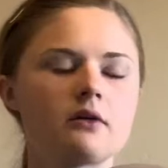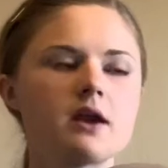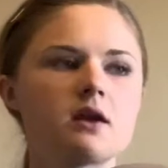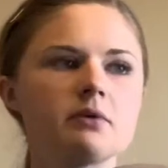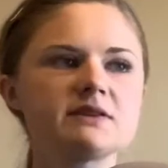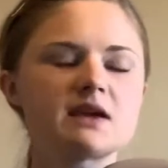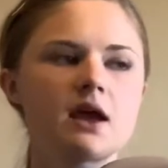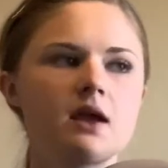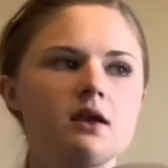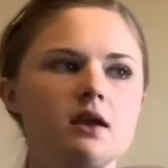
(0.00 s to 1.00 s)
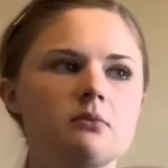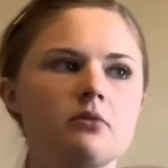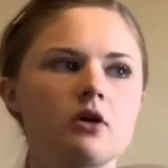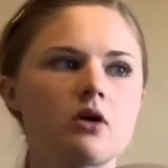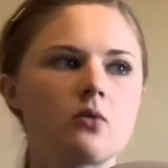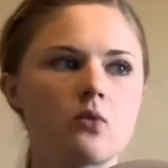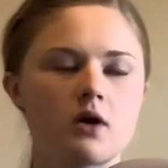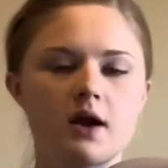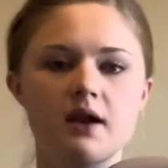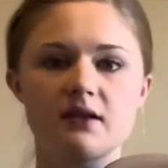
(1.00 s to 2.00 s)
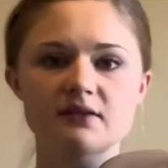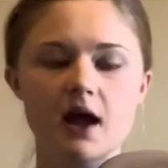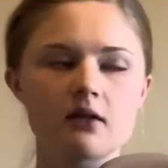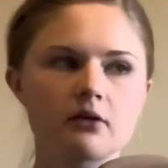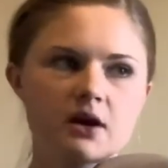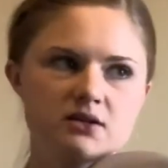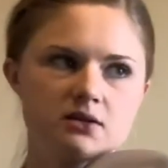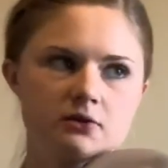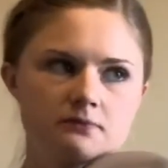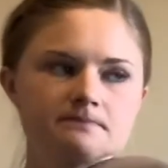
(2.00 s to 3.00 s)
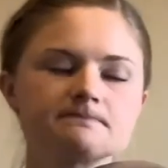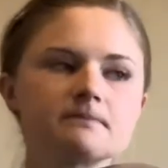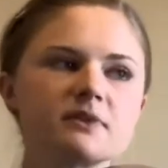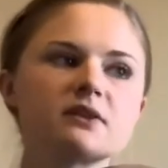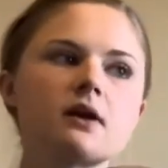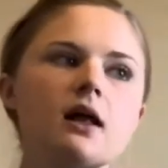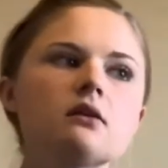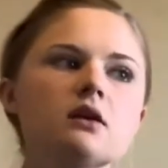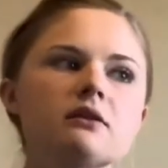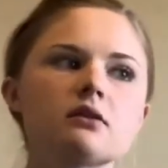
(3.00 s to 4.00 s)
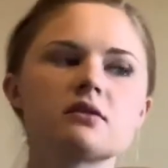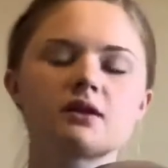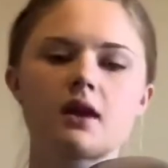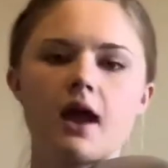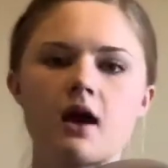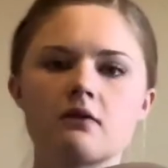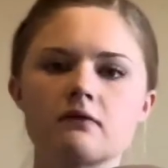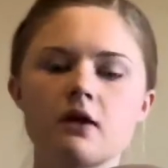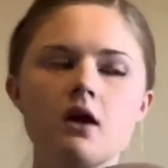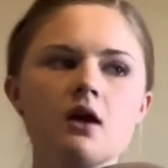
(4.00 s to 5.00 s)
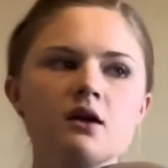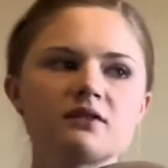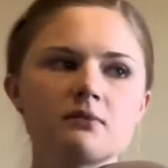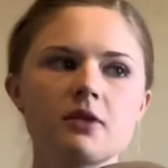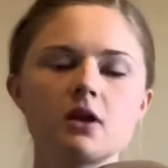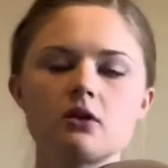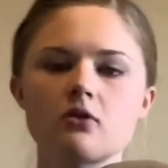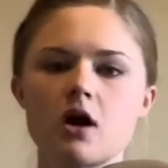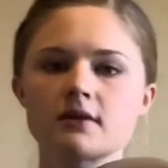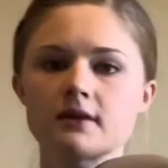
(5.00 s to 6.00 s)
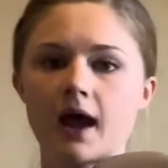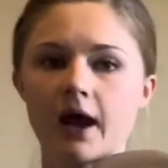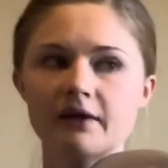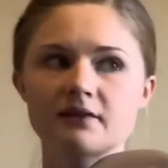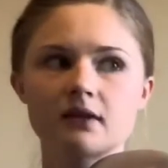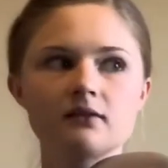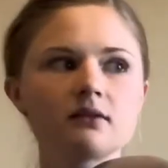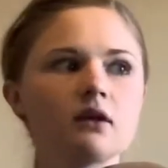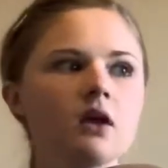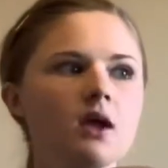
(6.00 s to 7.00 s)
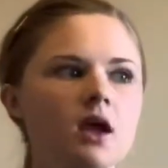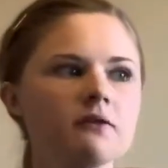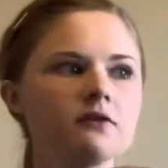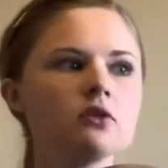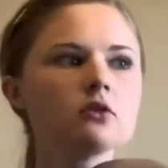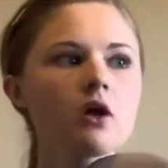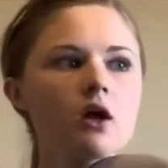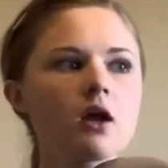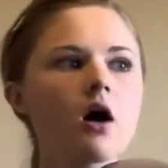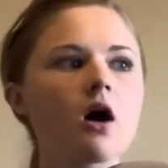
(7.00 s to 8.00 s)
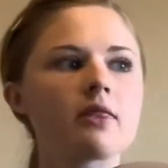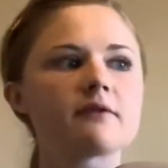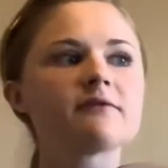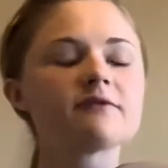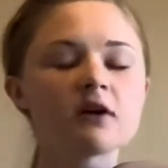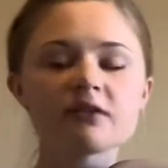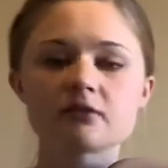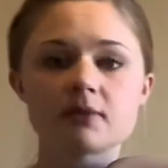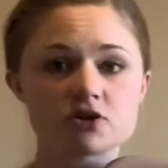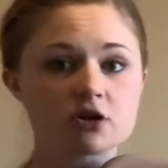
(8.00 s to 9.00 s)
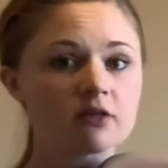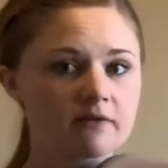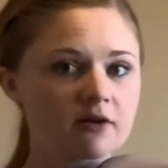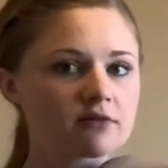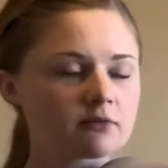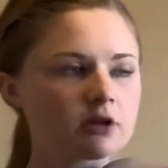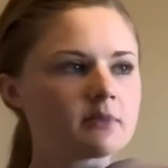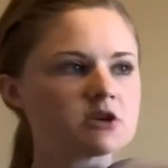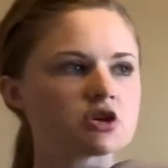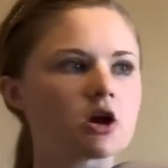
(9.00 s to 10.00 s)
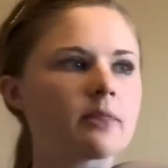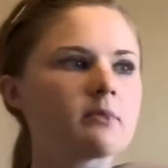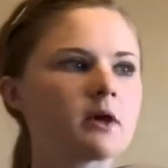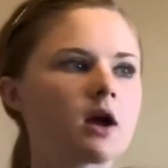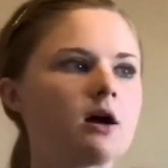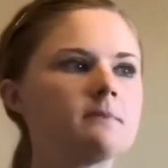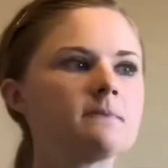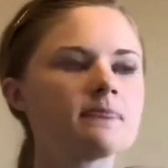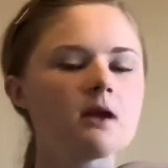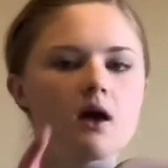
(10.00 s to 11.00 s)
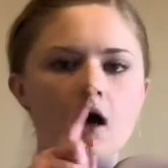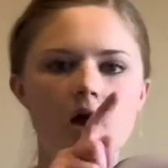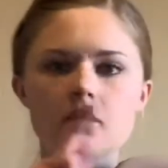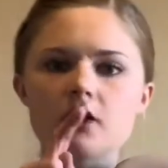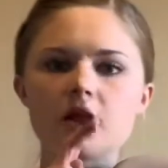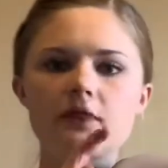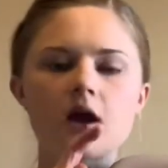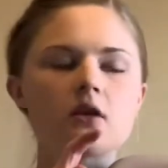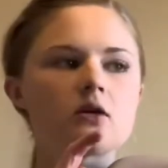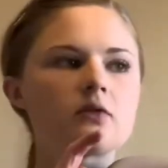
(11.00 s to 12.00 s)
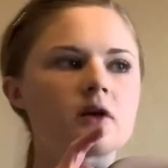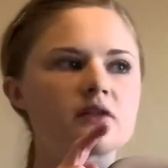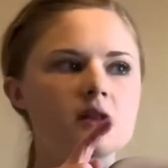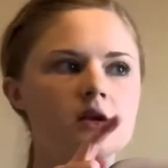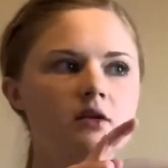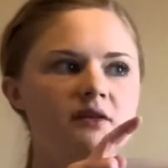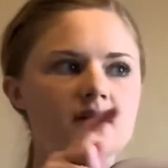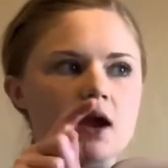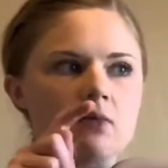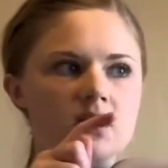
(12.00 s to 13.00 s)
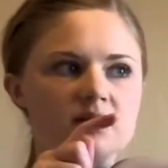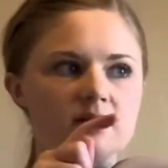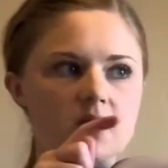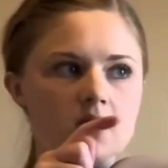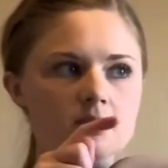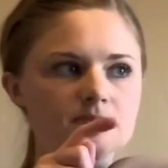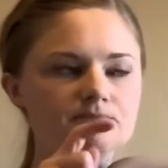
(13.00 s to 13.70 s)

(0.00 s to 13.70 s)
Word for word: Right, number 10 in book one is allegretto. So allegretto is gonna have something new called an accent. If you look on the first measure, the first real measure, not the pickup, underneath that note, there's a little sideways V.